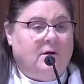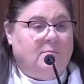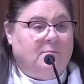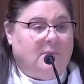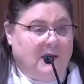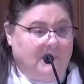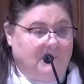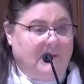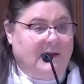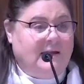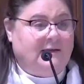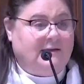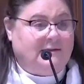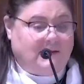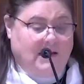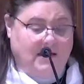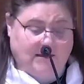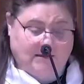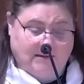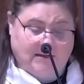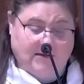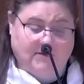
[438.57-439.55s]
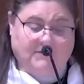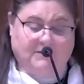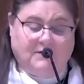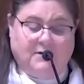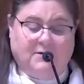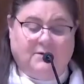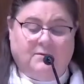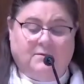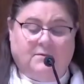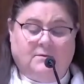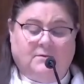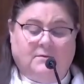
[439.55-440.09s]
My peace I leave
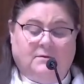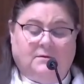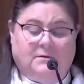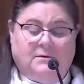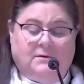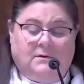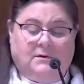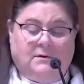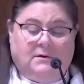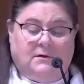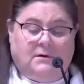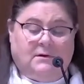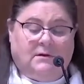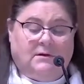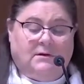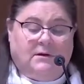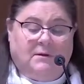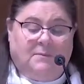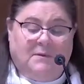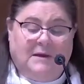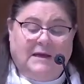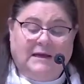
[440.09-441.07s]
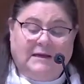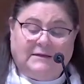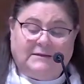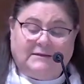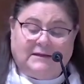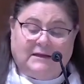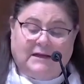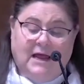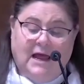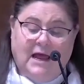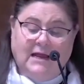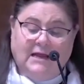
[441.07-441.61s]
you. The
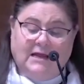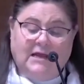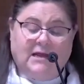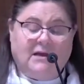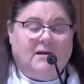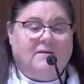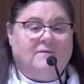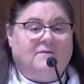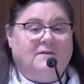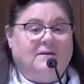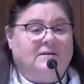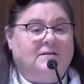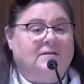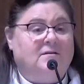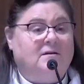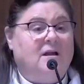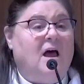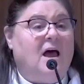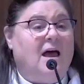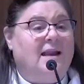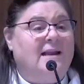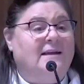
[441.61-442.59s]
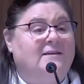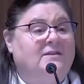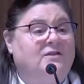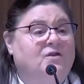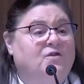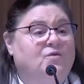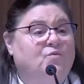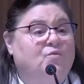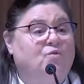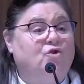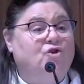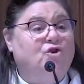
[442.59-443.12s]
peace that I give is not as
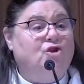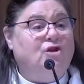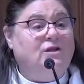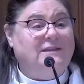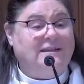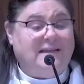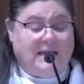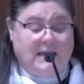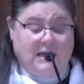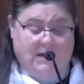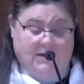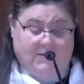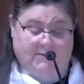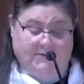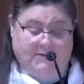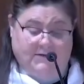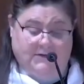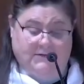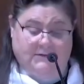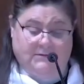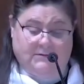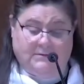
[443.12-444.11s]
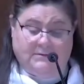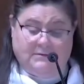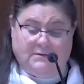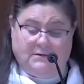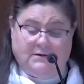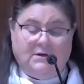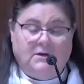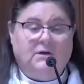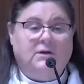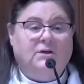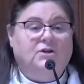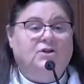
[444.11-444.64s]
the world gives.
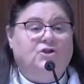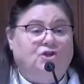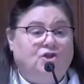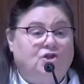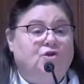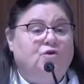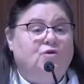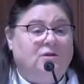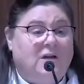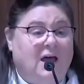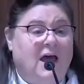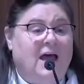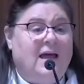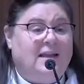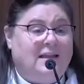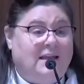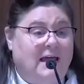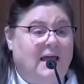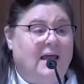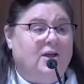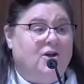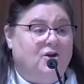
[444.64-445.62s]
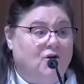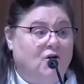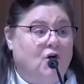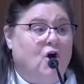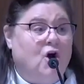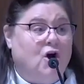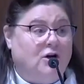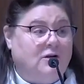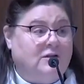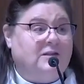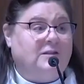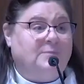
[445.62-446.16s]
Do not let your
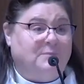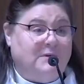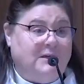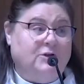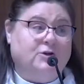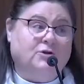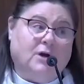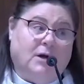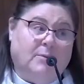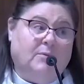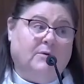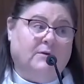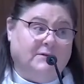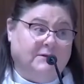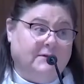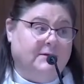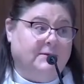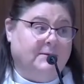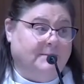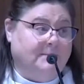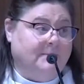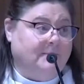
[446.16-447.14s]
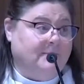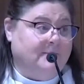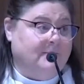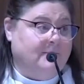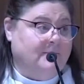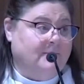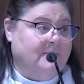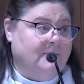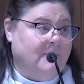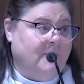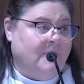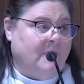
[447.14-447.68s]
hearts be troubled,
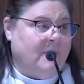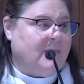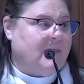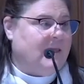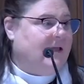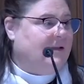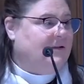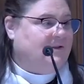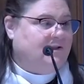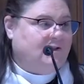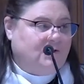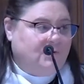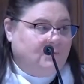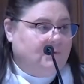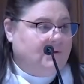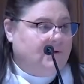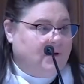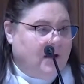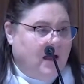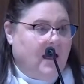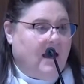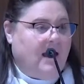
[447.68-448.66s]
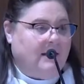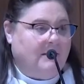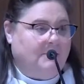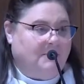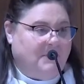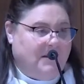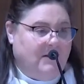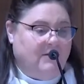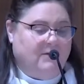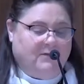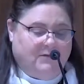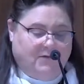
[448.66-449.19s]
and do not
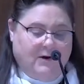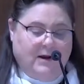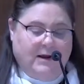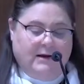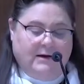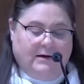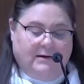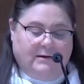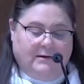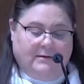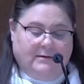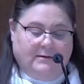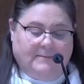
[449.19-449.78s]
be afraid.